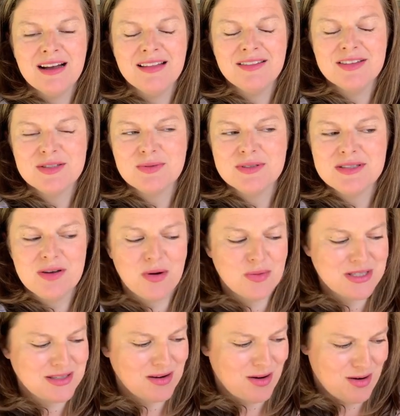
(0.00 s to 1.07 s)
this one's
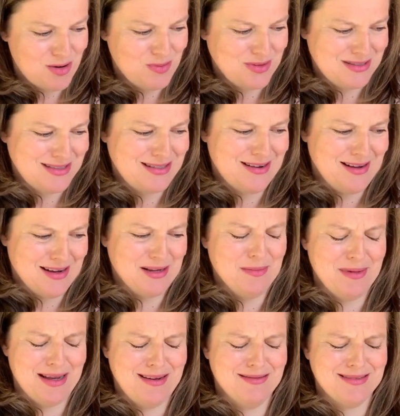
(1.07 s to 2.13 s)
always the hard one to talk
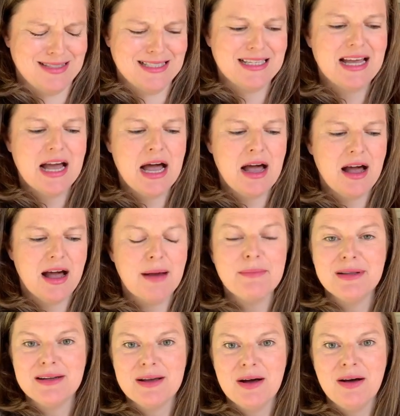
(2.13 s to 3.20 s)
about. I'm
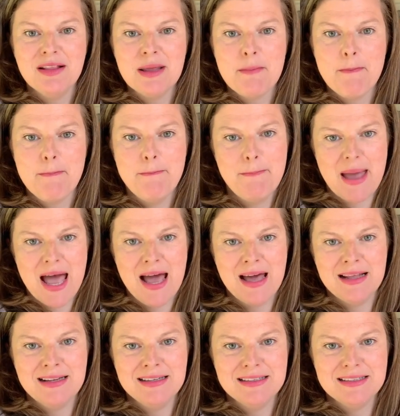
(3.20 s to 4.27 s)
going to call it
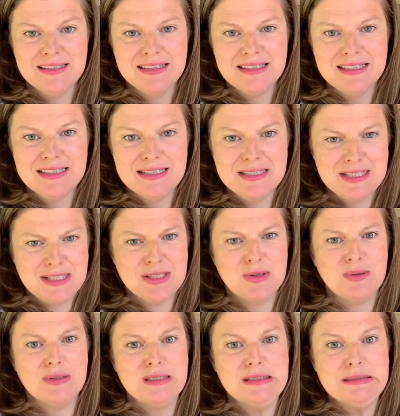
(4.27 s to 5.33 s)
bad
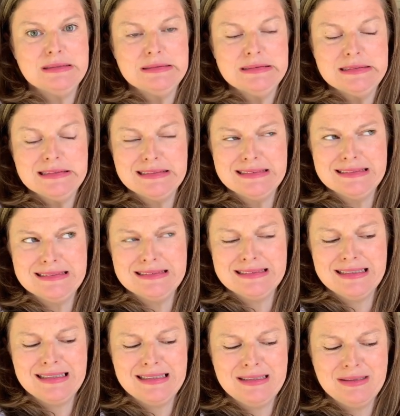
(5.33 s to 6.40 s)
decor.
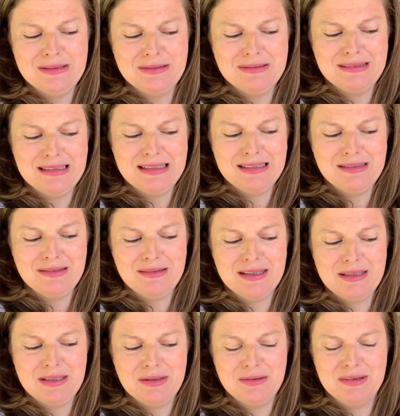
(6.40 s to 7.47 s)
I know.
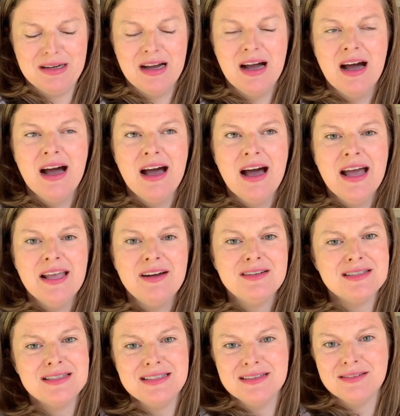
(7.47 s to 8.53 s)

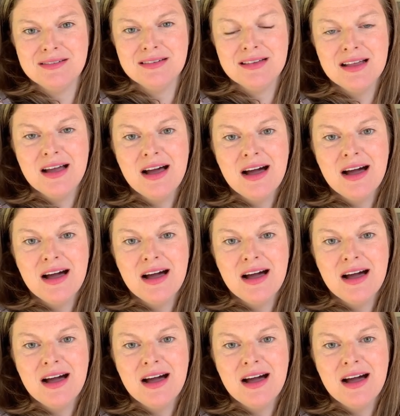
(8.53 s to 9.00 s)
Here's the deal.